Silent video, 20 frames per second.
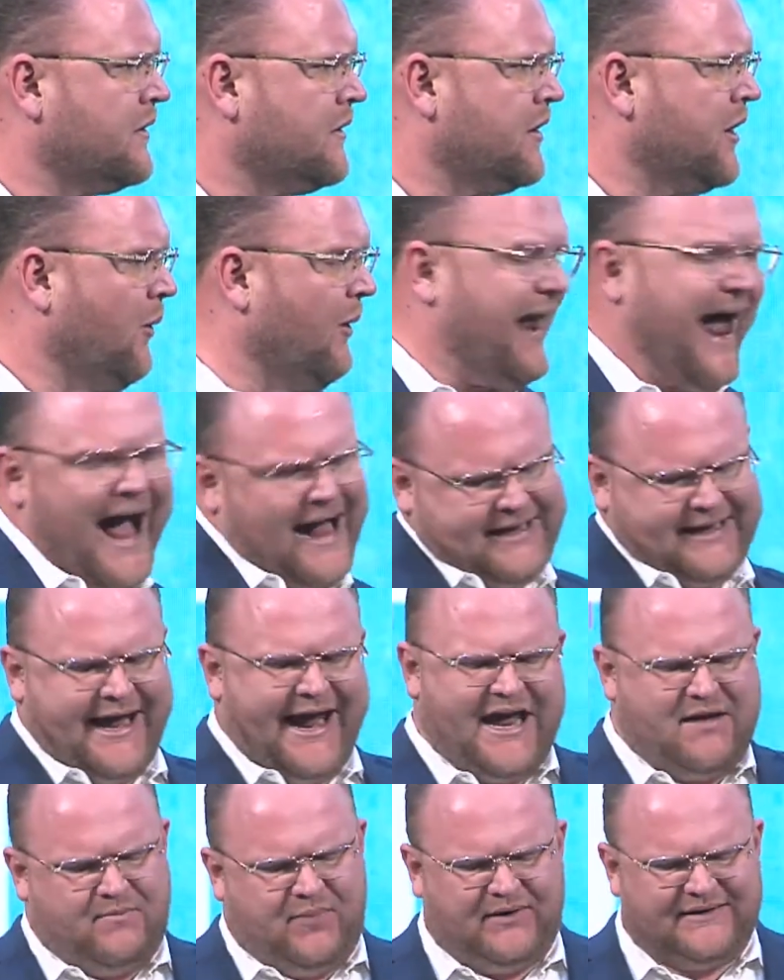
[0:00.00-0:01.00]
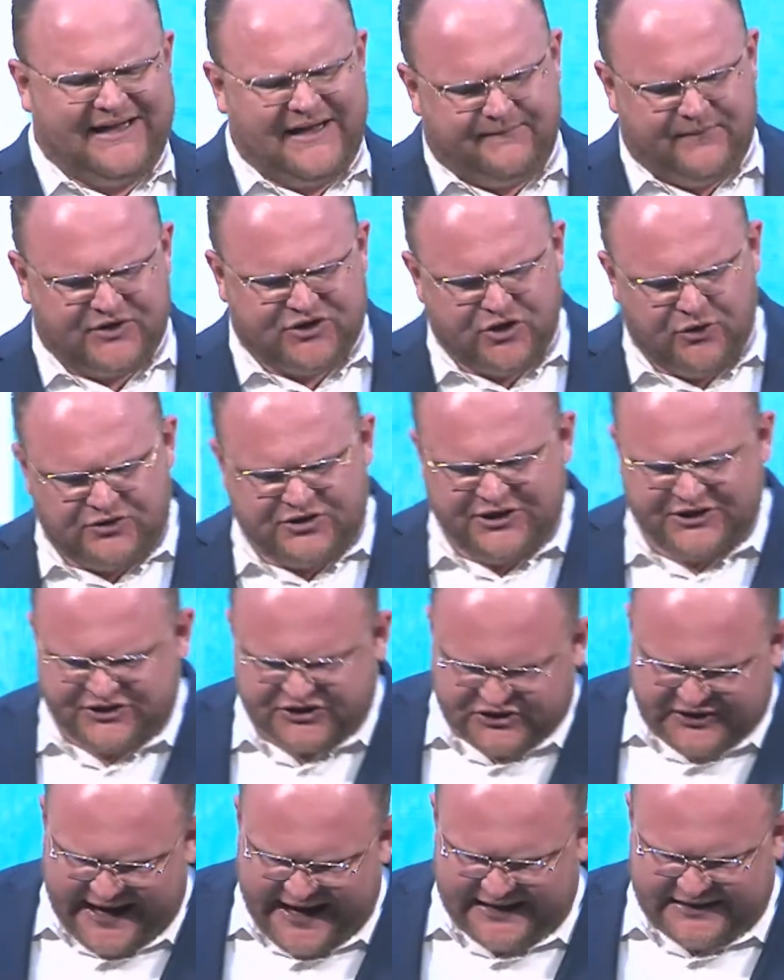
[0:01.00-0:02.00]
Well, I can't believe that you just
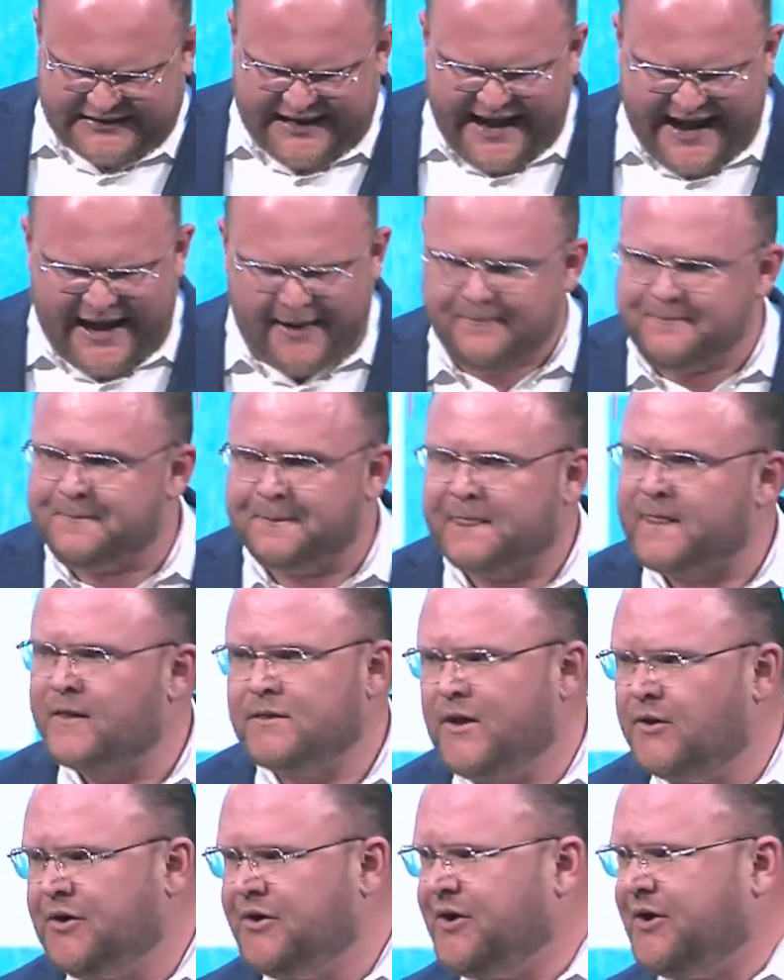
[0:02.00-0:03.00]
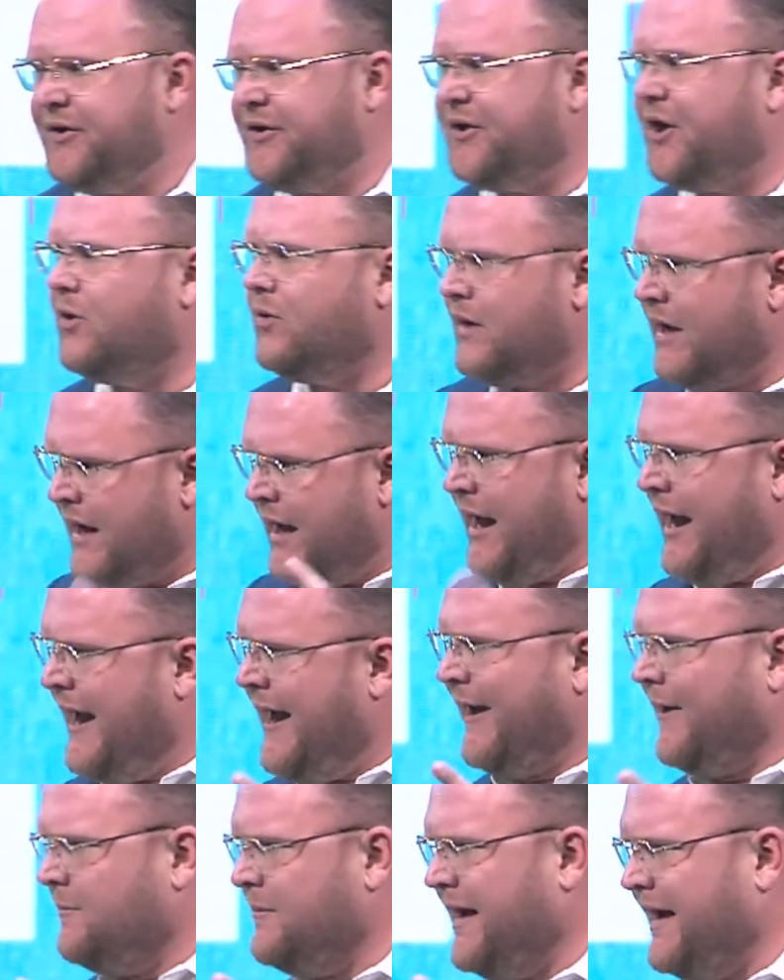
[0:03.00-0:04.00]
said that. No.
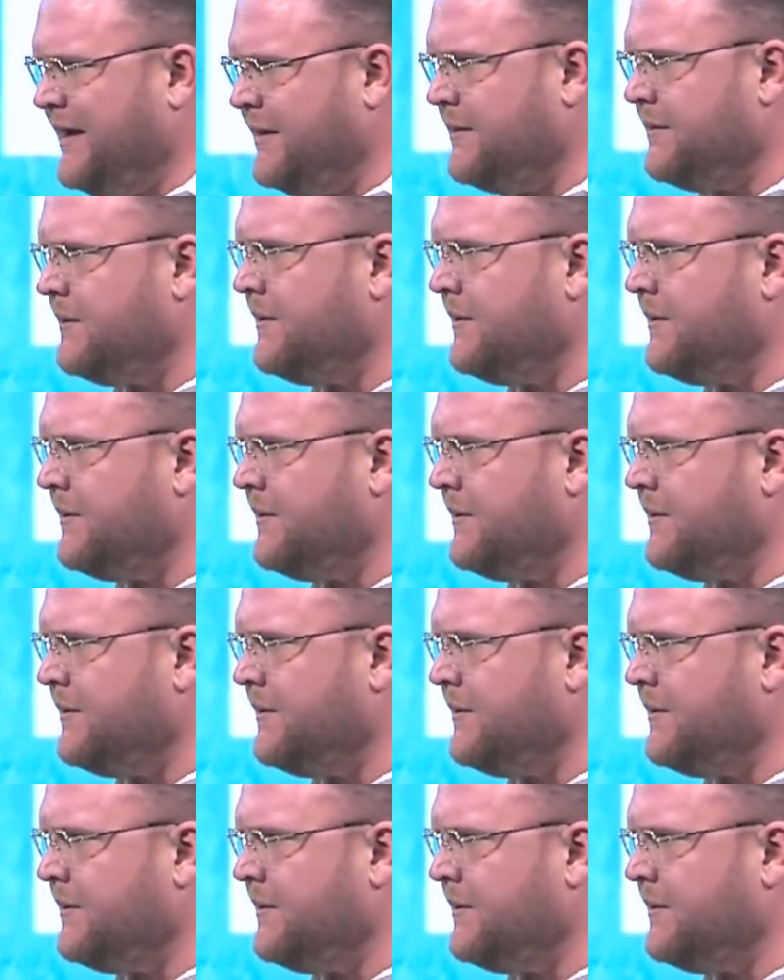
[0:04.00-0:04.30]
Hear me.